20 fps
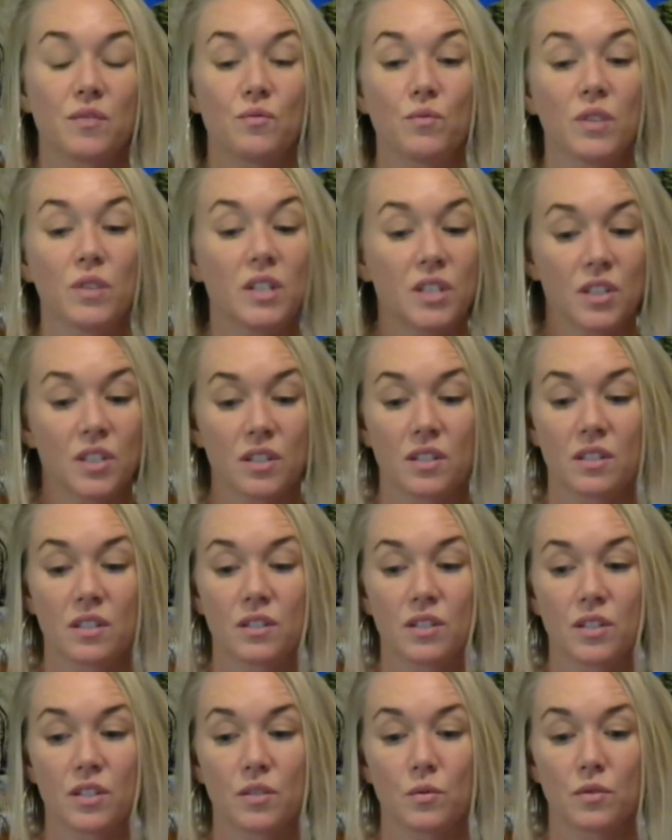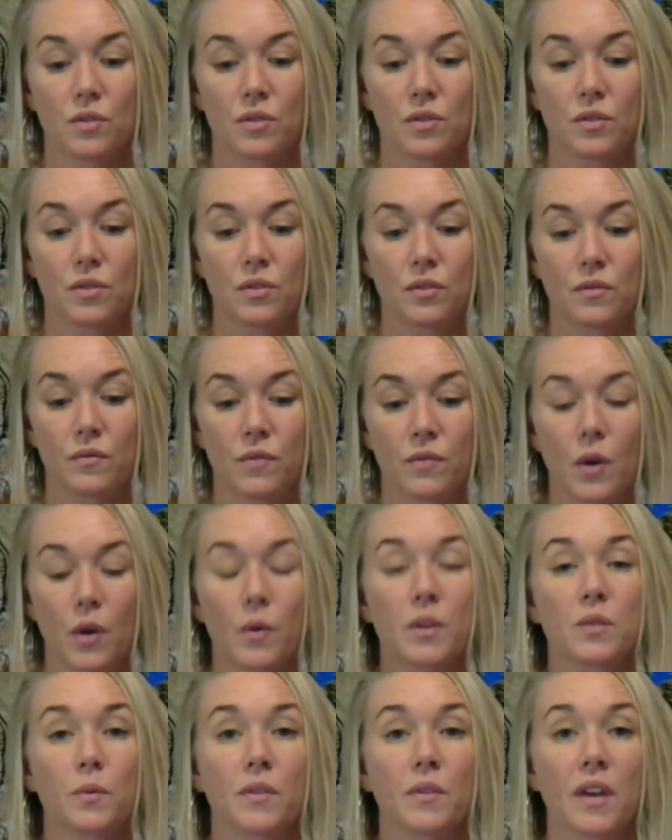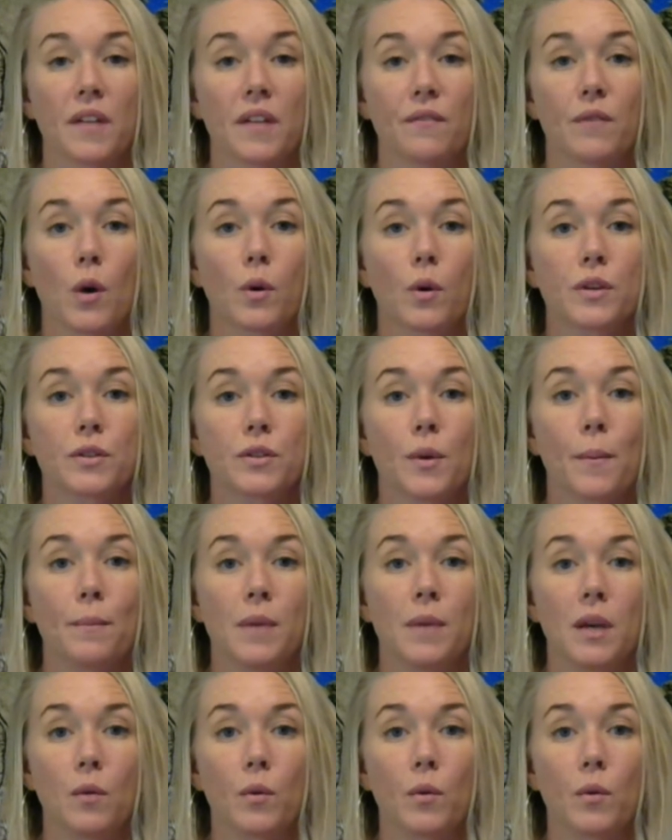really just focus within, focus on me.